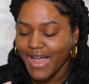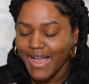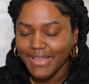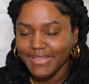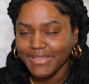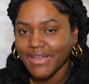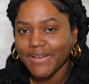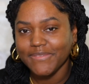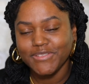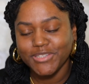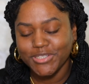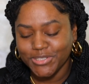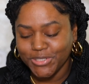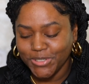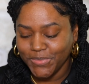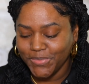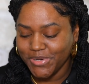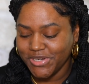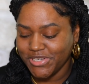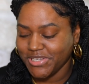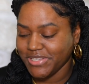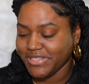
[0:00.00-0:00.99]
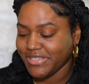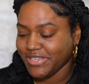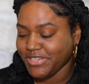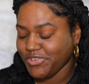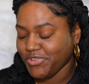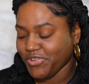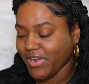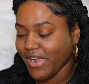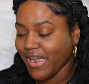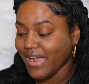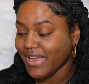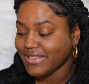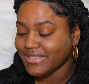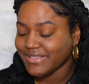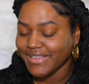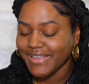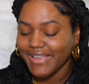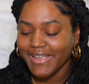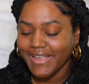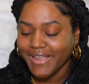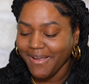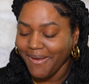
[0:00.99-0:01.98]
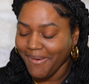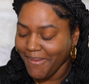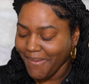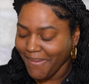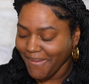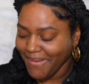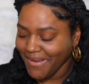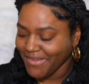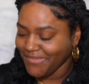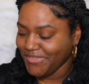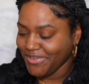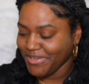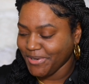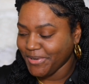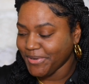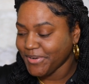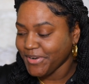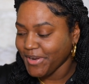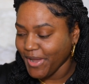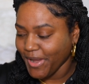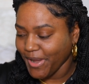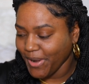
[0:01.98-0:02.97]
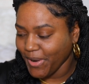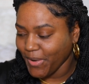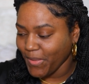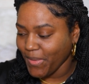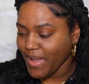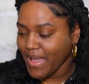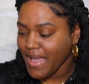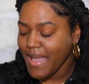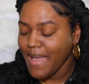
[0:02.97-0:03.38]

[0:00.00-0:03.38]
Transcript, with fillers: I love the show Bridgerton, you guys, like, if you don't know.